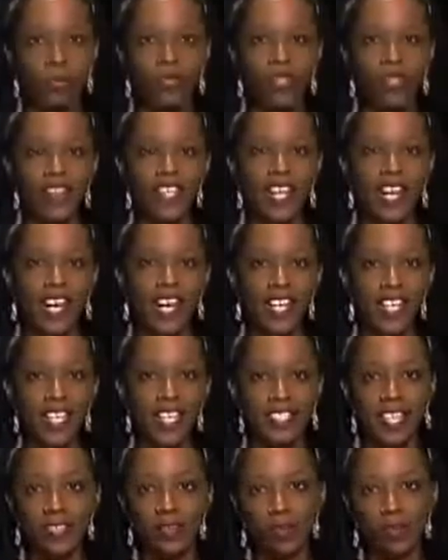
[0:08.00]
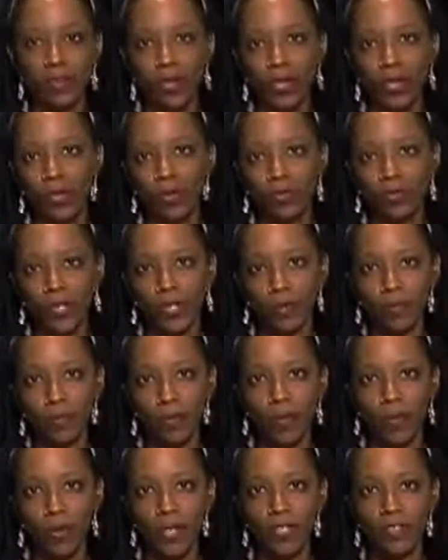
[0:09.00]
to the INN World
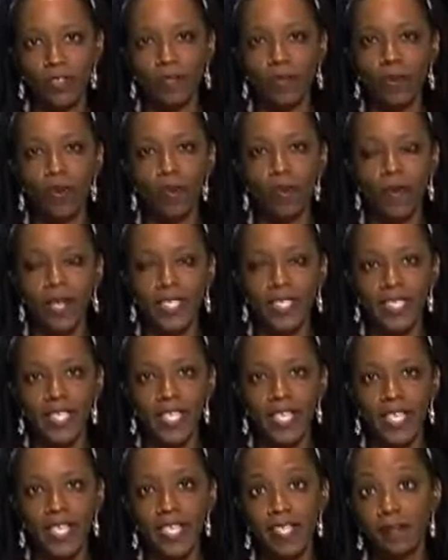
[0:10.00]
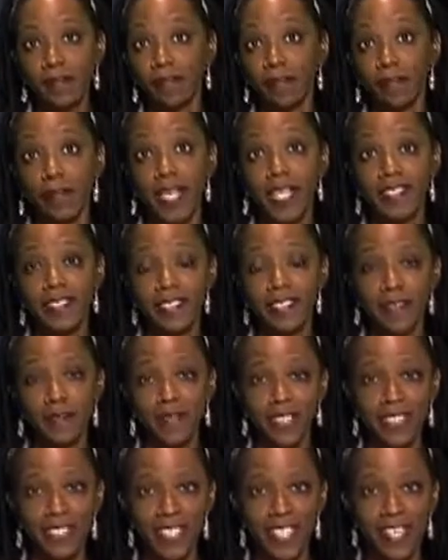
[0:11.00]
Report for Monday, May
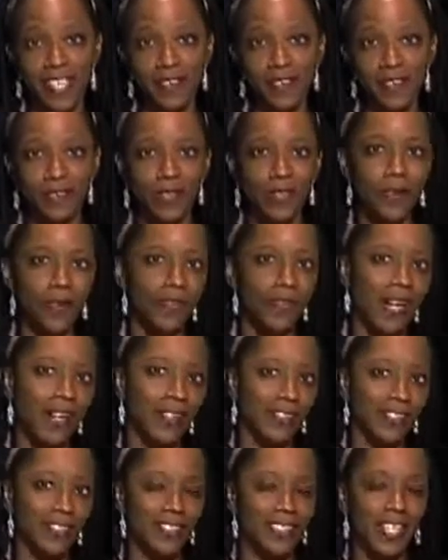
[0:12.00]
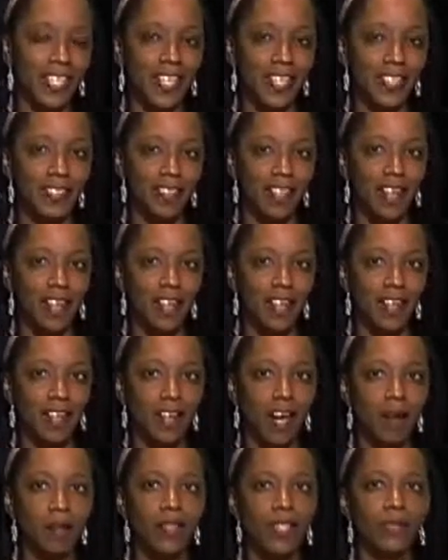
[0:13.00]
17th, 2010.
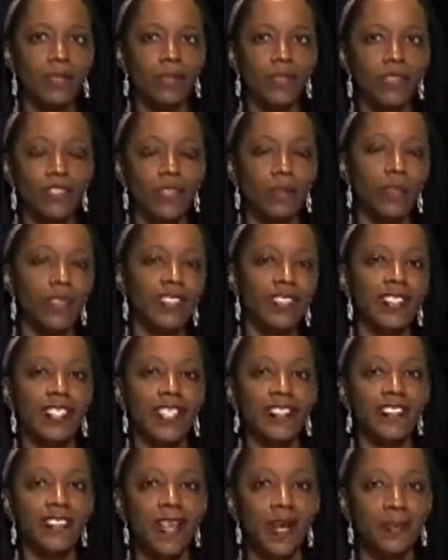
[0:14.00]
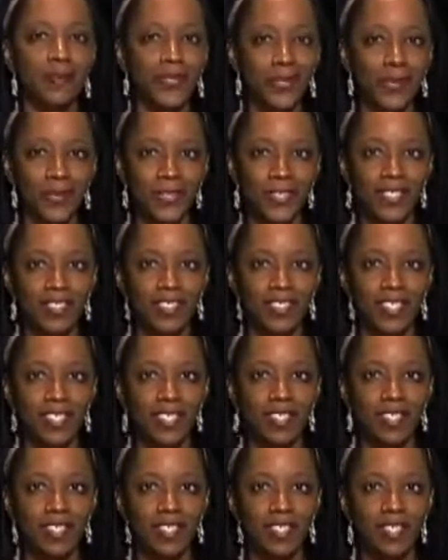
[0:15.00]
I'm Lynn Wilson with today's top stories.
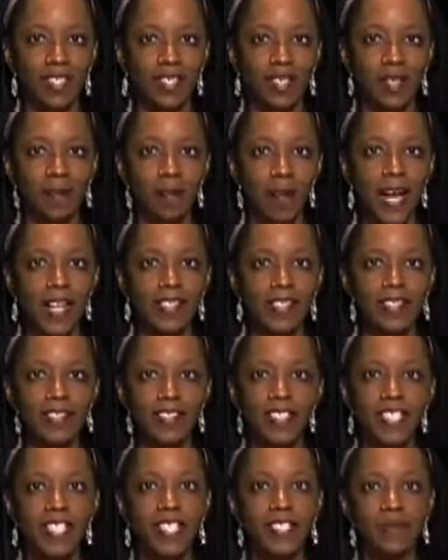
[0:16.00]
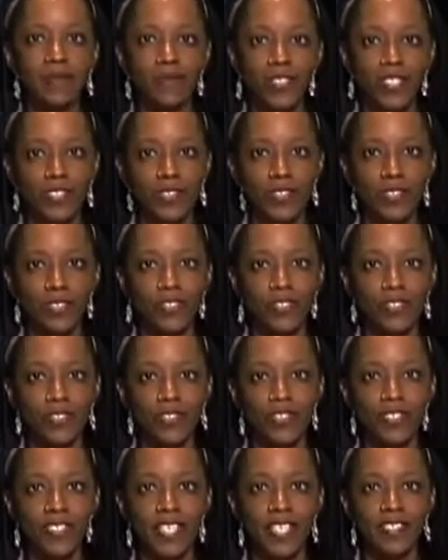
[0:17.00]
Palestinian
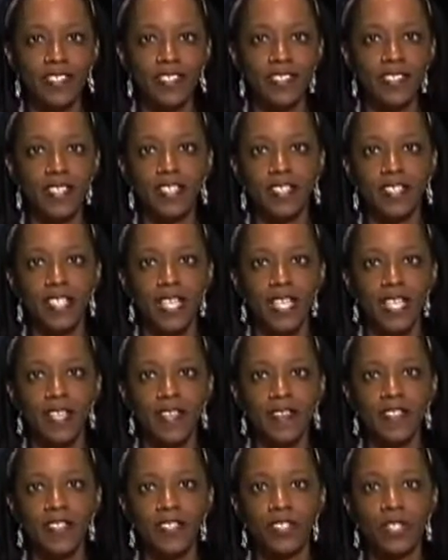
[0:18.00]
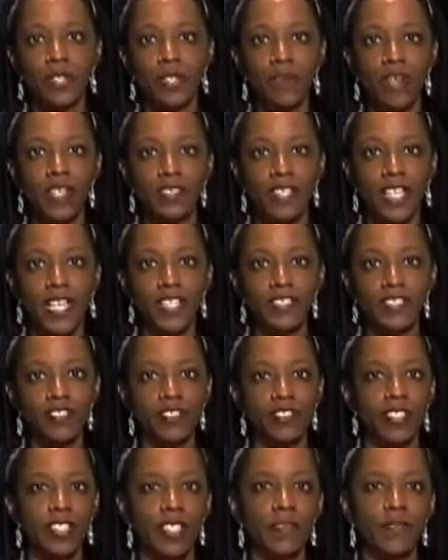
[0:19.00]
researchers say Sunday the U.S.
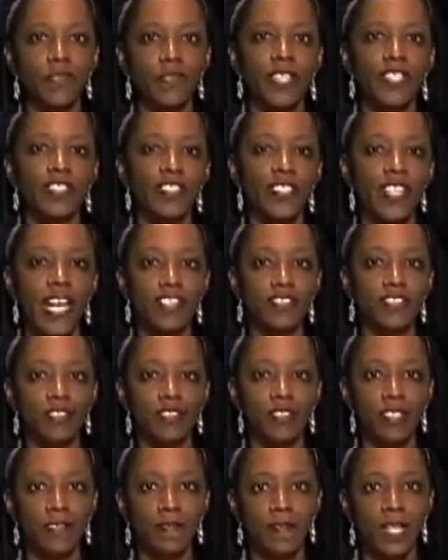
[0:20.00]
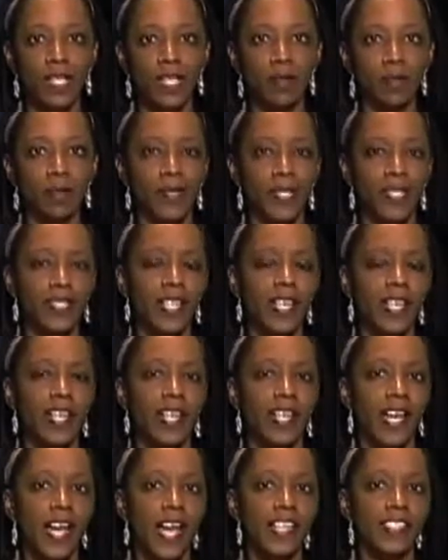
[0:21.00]
Agency for International Development
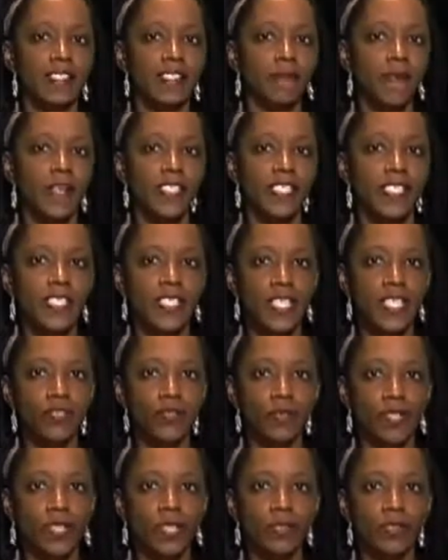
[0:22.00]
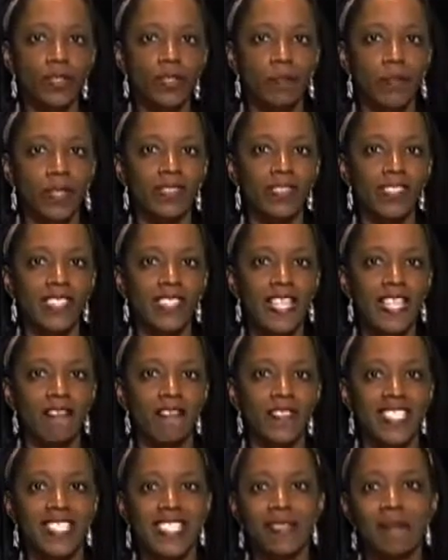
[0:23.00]
has funded Israel to build
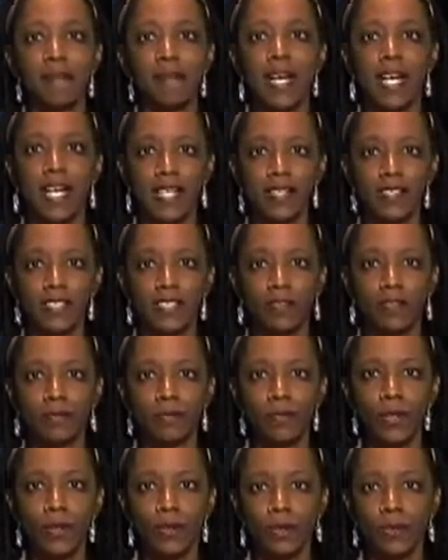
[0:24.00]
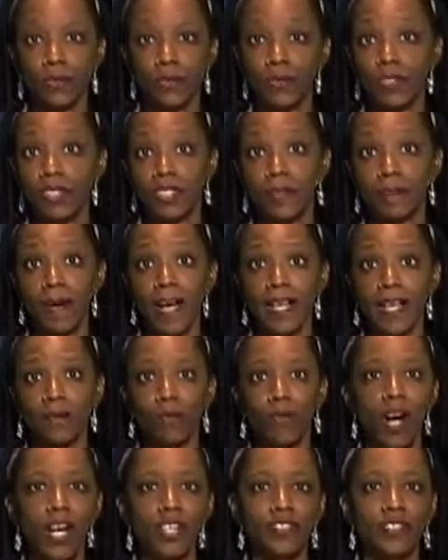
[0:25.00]
70 miles of road, despite
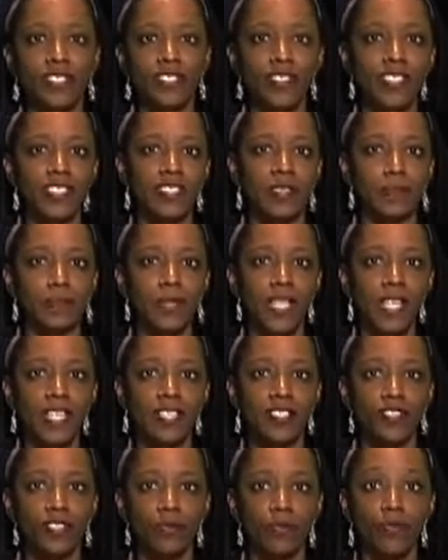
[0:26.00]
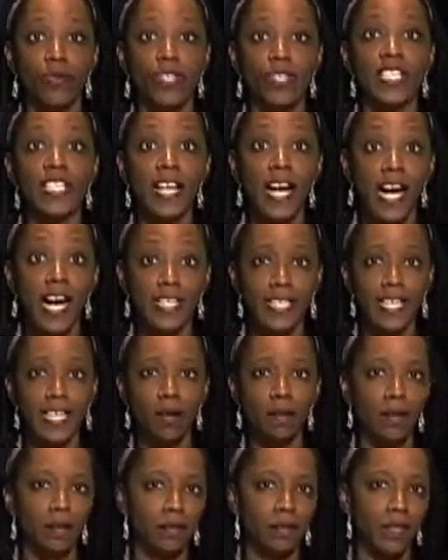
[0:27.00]
Washington's pledge it would not
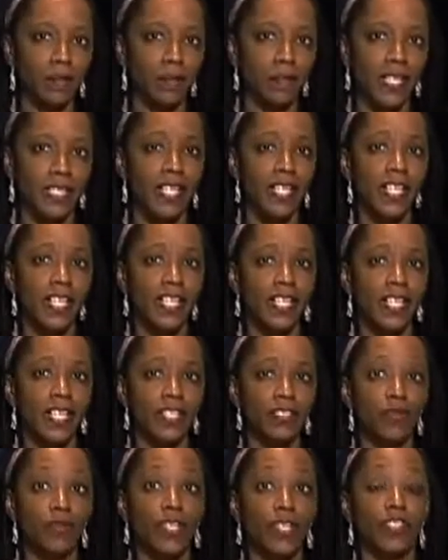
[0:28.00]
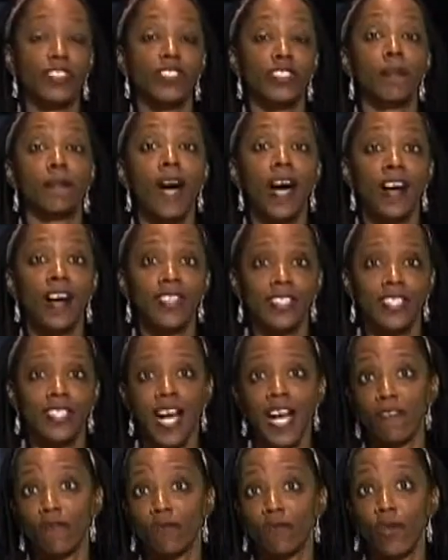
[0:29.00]
help implement Israel's
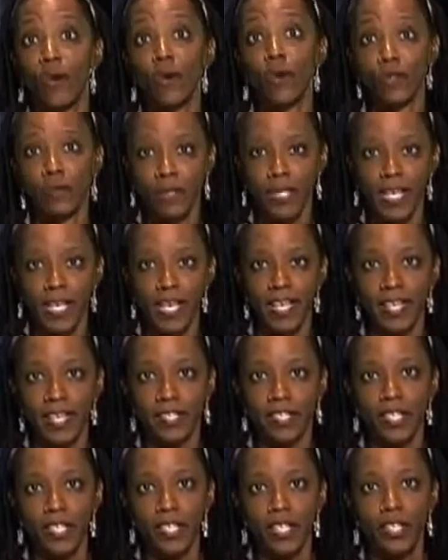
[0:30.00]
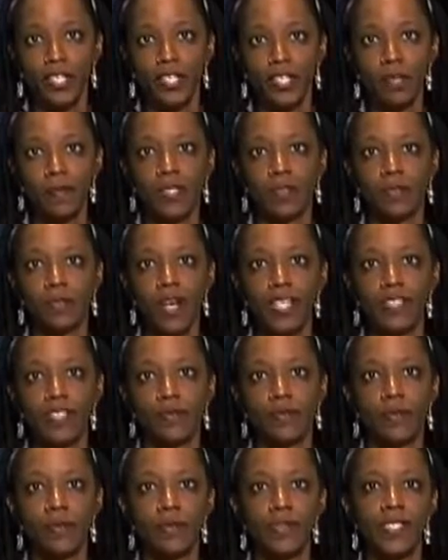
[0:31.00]
apartheid road plan. Human rights
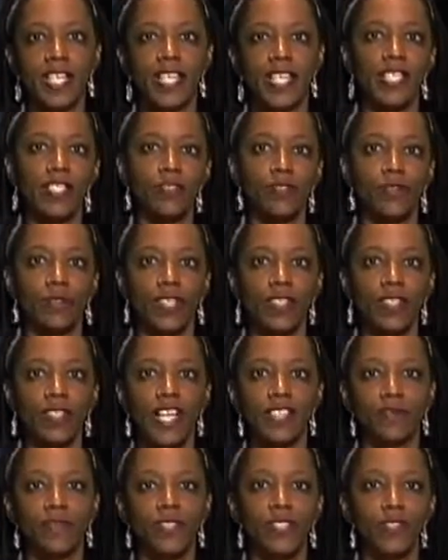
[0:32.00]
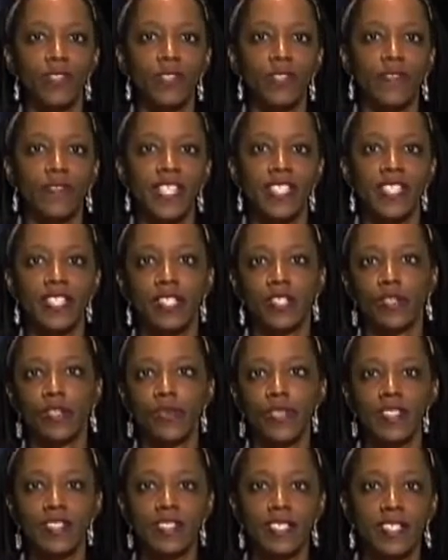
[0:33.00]
groups say Israel has reserved an
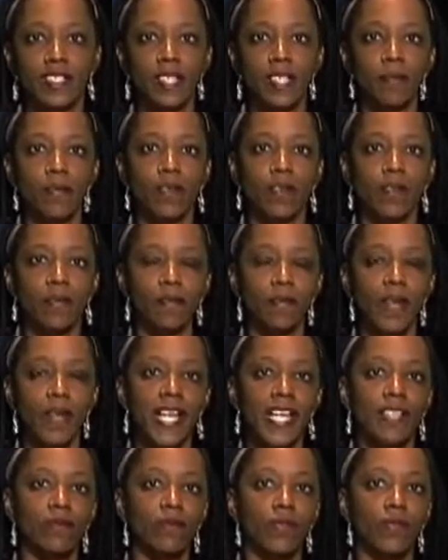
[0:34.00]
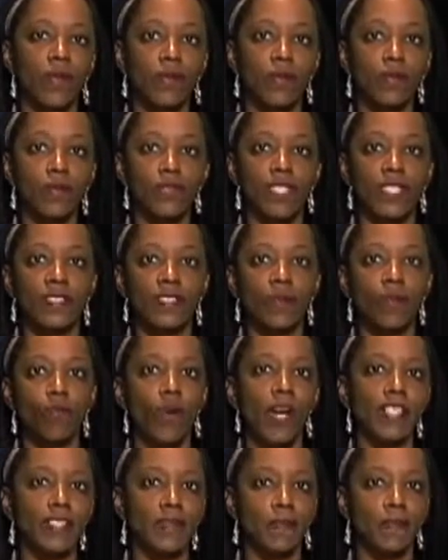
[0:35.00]
increasing number of main roads in the
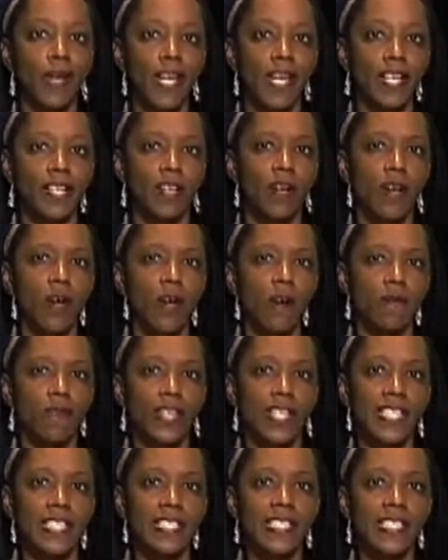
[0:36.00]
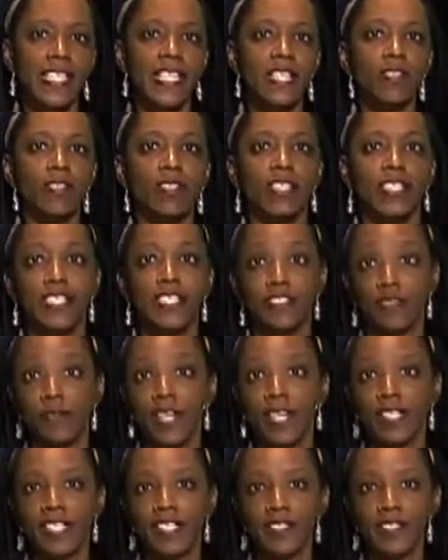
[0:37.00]
West Bank for illegal
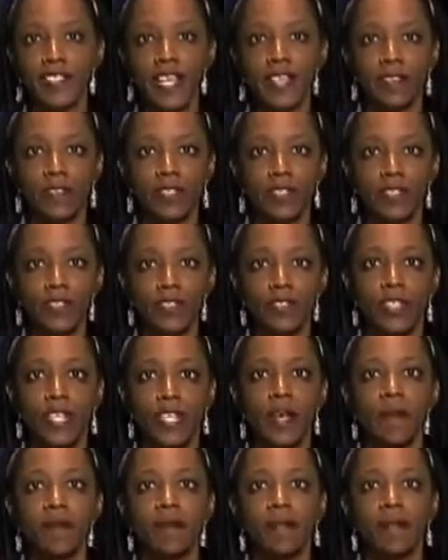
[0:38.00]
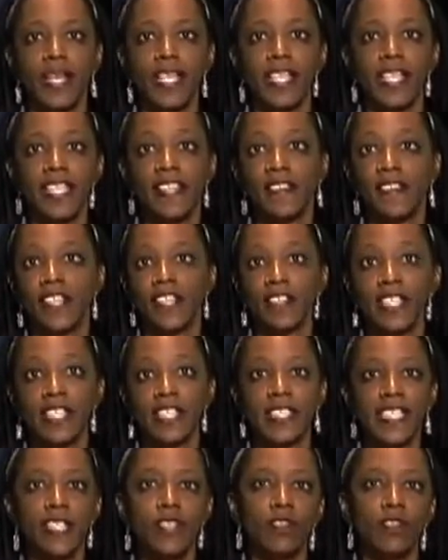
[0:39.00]
Israeli settlers, making their
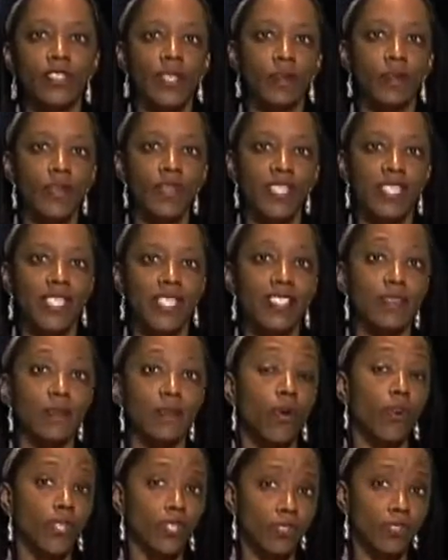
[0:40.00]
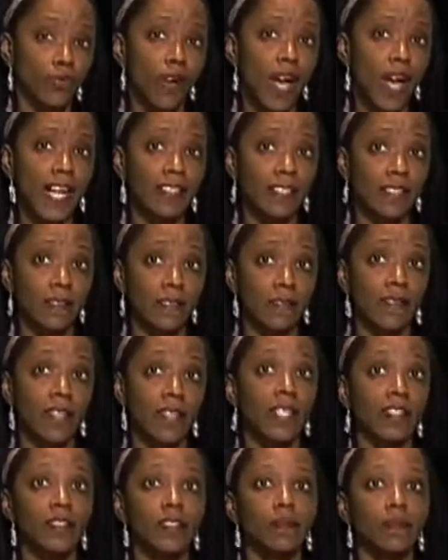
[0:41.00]
illegal communities more attractive
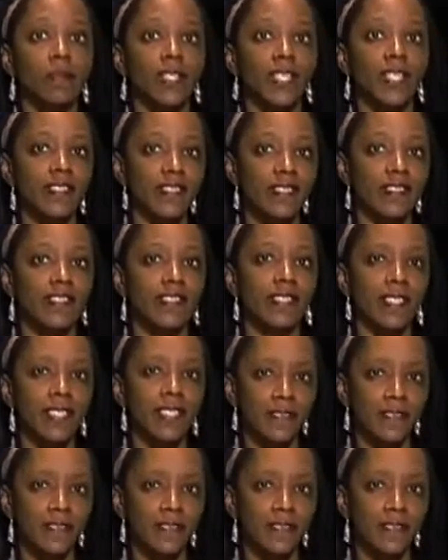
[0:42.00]
to places to live